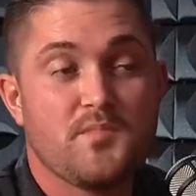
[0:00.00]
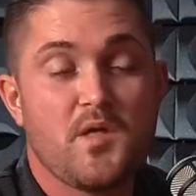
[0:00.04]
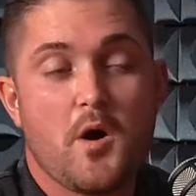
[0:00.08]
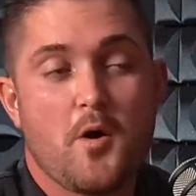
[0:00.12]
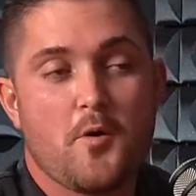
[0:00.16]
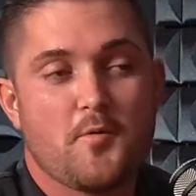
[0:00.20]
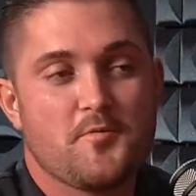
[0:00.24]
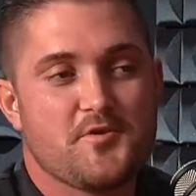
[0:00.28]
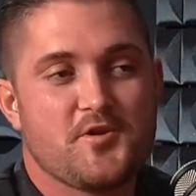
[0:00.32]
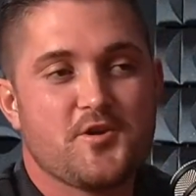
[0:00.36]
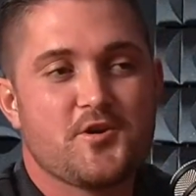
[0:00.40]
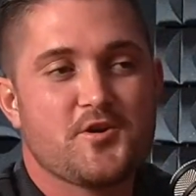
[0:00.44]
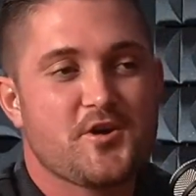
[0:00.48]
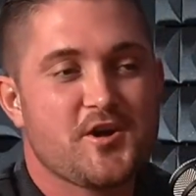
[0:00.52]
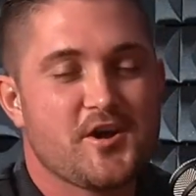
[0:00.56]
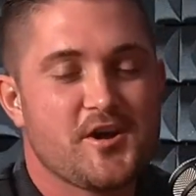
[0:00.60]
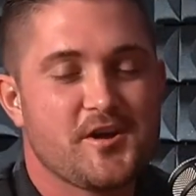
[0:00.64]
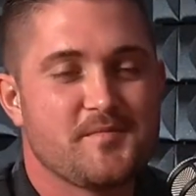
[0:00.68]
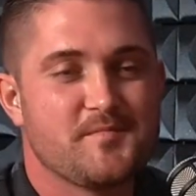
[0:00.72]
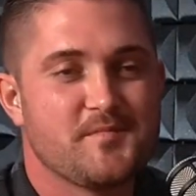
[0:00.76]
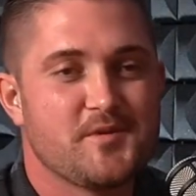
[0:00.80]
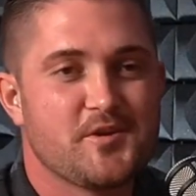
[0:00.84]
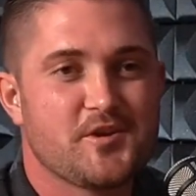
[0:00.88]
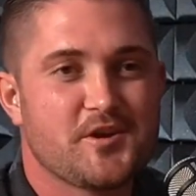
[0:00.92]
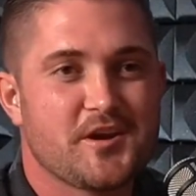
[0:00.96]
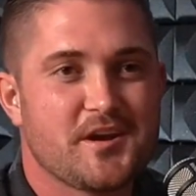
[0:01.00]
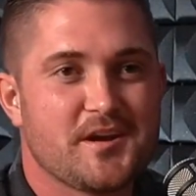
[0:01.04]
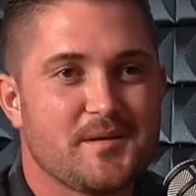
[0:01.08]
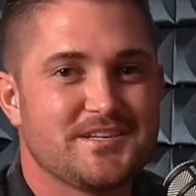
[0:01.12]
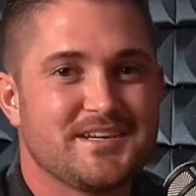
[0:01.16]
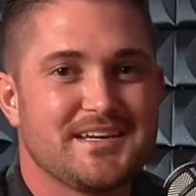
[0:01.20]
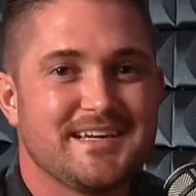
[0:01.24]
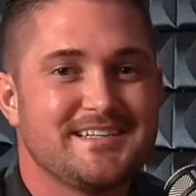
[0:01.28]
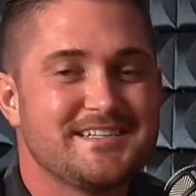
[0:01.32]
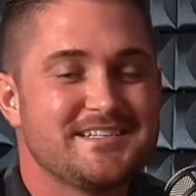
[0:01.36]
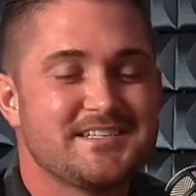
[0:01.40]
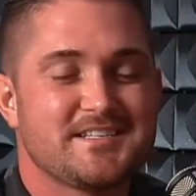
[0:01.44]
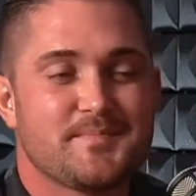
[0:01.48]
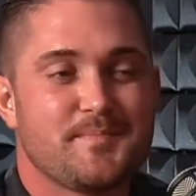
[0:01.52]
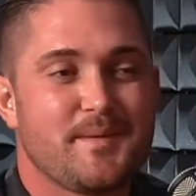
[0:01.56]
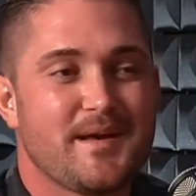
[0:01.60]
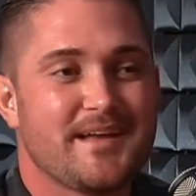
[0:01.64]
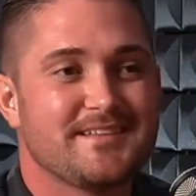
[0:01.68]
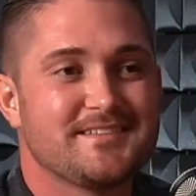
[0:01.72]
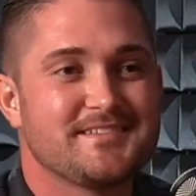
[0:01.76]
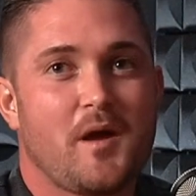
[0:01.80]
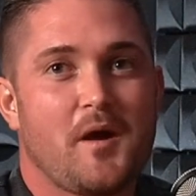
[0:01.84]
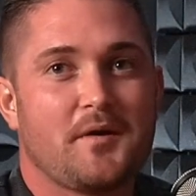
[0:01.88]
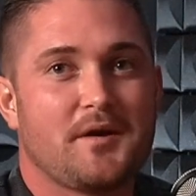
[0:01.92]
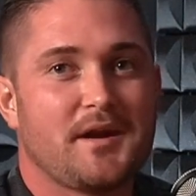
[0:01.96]
No, you're good. You're good. It just
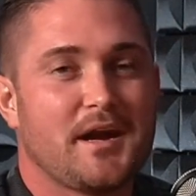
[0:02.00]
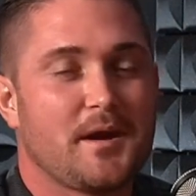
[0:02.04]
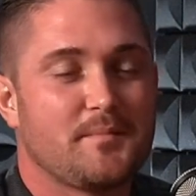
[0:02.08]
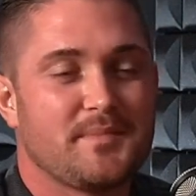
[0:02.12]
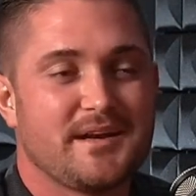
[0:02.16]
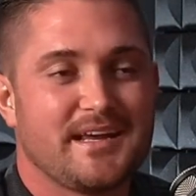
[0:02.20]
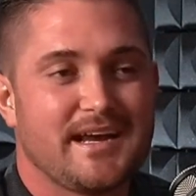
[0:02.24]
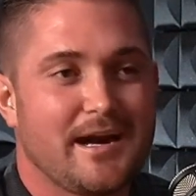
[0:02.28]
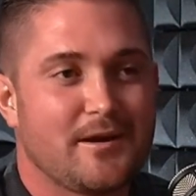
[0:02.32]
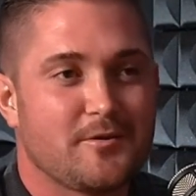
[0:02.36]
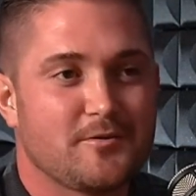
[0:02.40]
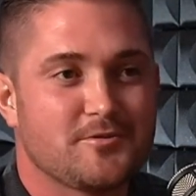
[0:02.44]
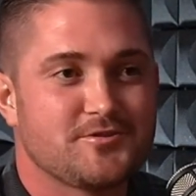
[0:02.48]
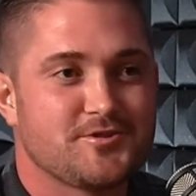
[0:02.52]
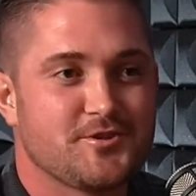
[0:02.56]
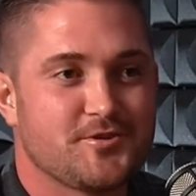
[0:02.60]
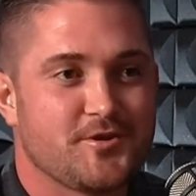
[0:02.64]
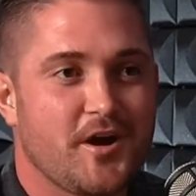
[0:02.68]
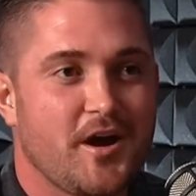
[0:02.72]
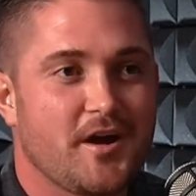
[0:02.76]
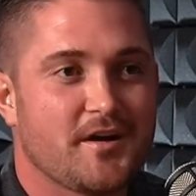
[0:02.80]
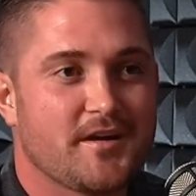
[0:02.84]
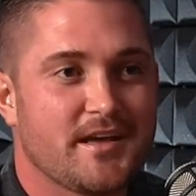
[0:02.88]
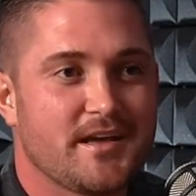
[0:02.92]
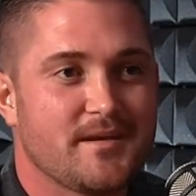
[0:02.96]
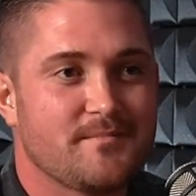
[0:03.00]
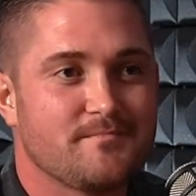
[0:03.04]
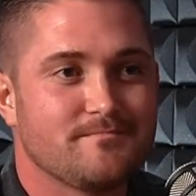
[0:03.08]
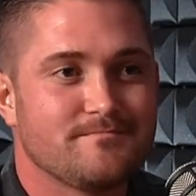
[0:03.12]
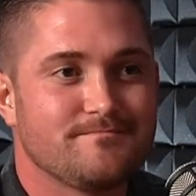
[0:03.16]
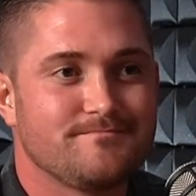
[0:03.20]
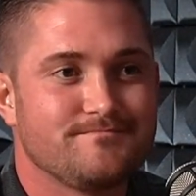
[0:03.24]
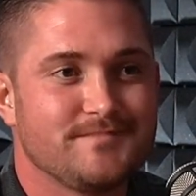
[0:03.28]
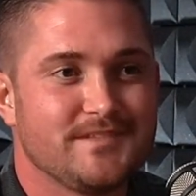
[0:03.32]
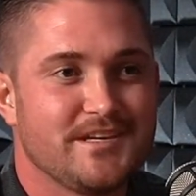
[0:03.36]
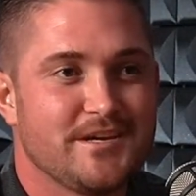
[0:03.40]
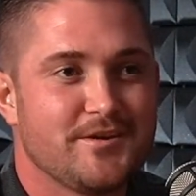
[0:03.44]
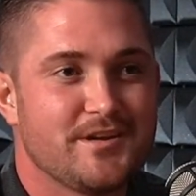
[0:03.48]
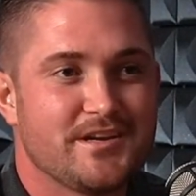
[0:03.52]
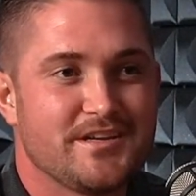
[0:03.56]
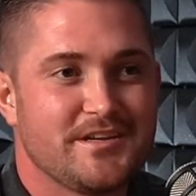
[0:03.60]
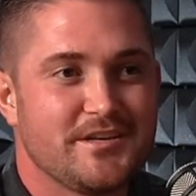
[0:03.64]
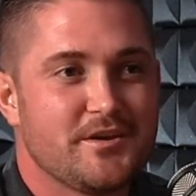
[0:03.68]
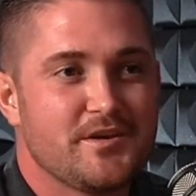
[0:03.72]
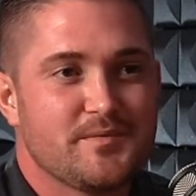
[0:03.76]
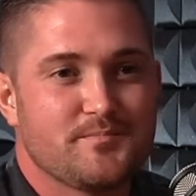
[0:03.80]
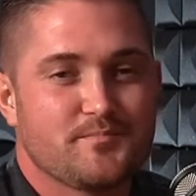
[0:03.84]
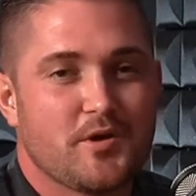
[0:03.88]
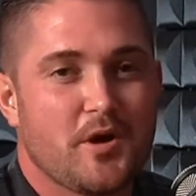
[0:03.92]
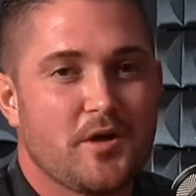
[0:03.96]
depends on how many hours you're knocking. Yeah.
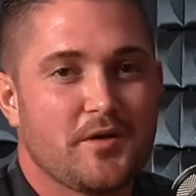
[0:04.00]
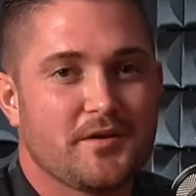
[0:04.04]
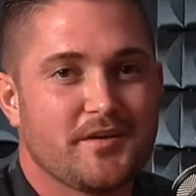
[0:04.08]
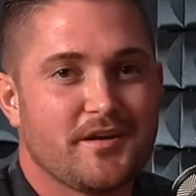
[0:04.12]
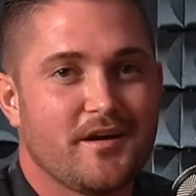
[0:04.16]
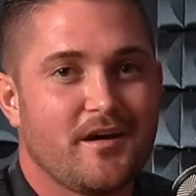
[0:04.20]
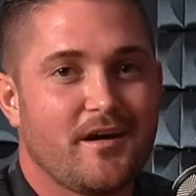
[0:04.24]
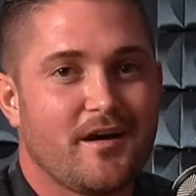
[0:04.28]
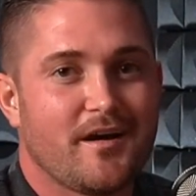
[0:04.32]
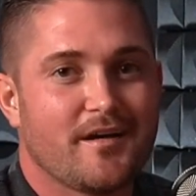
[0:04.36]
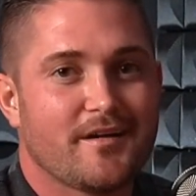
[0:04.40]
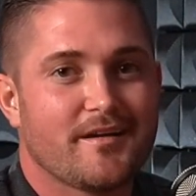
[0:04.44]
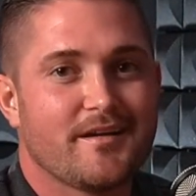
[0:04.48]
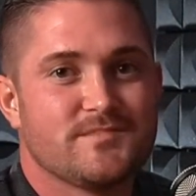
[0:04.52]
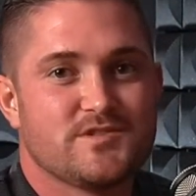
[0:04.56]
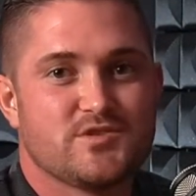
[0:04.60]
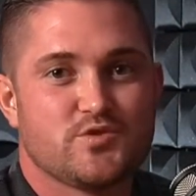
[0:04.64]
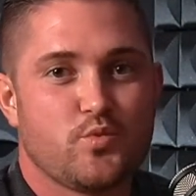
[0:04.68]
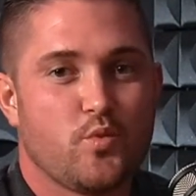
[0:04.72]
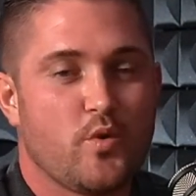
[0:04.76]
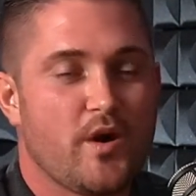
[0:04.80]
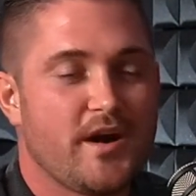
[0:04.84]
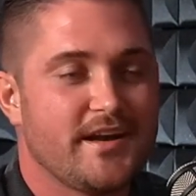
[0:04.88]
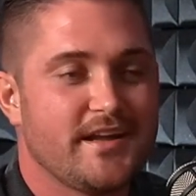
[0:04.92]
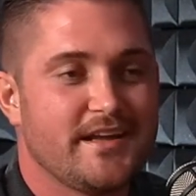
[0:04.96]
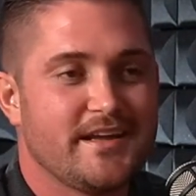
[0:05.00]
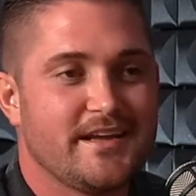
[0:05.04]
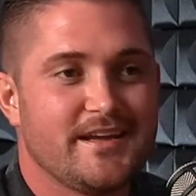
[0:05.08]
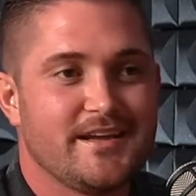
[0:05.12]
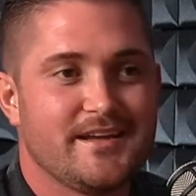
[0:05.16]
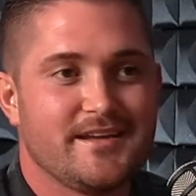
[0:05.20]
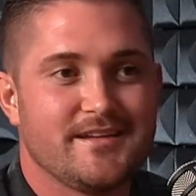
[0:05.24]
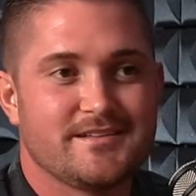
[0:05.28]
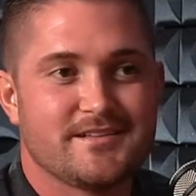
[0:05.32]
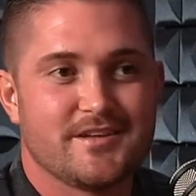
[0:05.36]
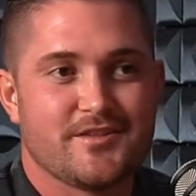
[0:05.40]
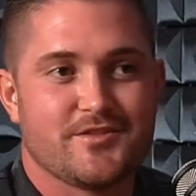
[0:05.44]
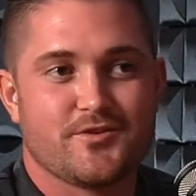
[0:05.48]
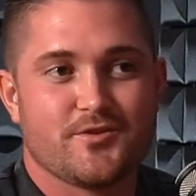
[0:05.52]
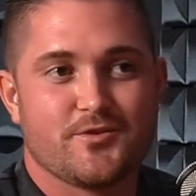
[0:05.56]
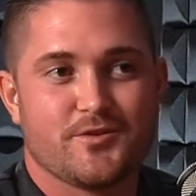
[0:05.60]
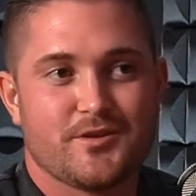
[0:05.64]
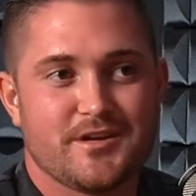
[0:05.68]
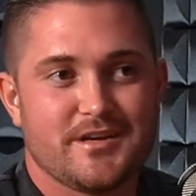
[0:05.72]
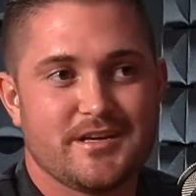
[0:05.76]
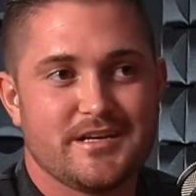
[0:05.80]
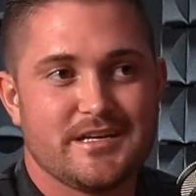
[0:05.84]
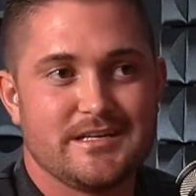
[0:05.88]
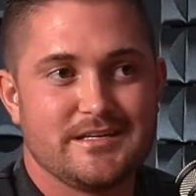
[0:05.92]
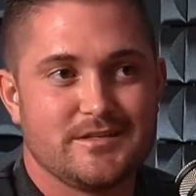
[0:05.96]
You can probably knock 20 to
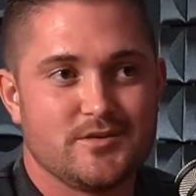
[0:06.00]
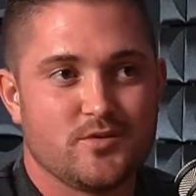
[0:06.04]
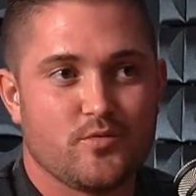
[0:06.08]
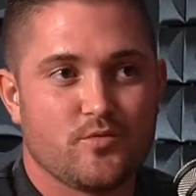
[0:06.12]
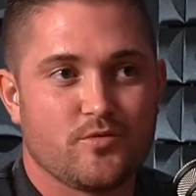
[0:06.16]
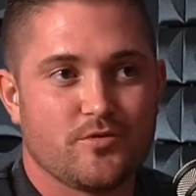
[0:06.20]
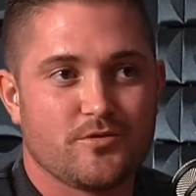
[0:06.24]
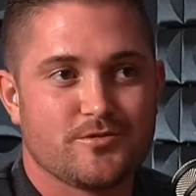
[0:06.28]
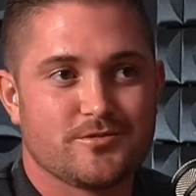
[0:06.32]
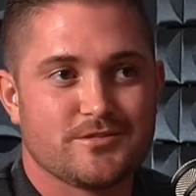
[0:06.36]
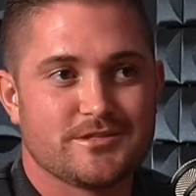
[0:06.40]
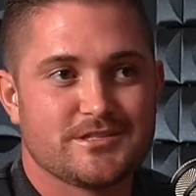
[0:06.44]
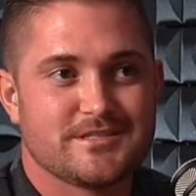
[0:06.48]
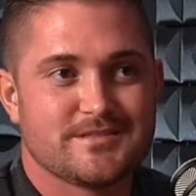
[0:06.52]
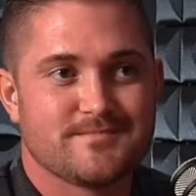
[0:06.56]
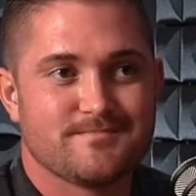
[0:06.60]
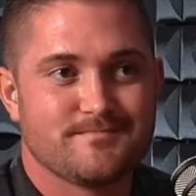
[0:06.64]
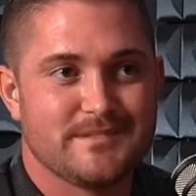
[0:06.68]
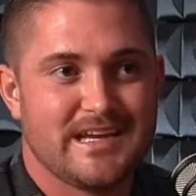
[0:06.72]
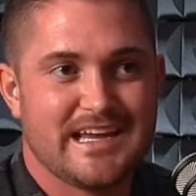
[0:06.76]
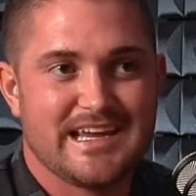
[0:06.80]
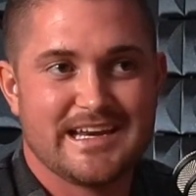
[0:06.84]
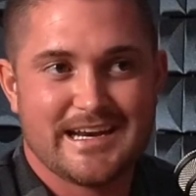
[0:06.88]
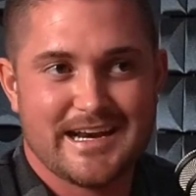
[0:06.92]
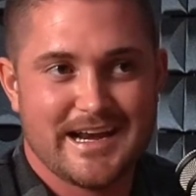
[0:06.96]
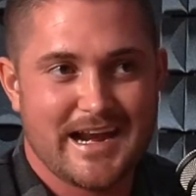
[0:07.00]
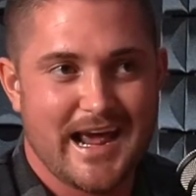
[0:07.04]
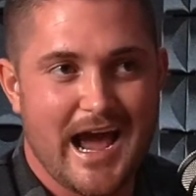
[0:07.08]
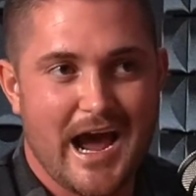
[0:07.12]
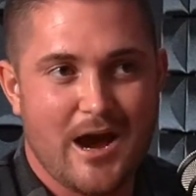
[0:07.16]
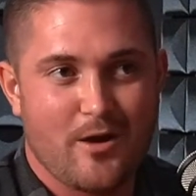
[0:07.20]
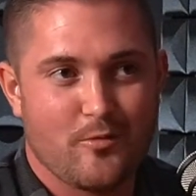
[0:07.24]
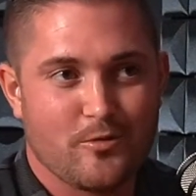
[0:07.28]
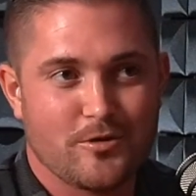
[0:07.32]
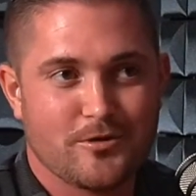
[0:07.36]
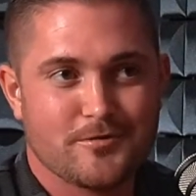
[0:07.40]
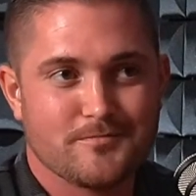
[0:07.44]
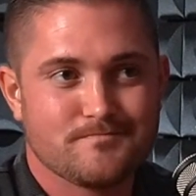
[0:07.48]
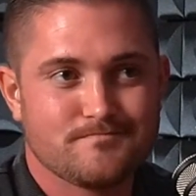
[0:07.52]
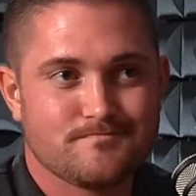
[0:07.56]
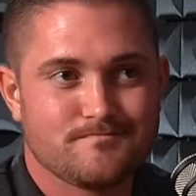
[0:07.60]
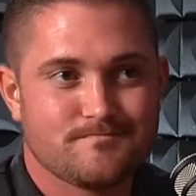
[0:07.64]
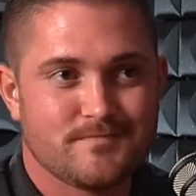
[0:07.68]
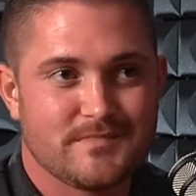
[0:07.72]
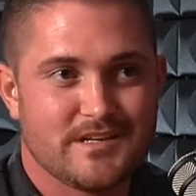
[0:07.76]
30 doors in an hour.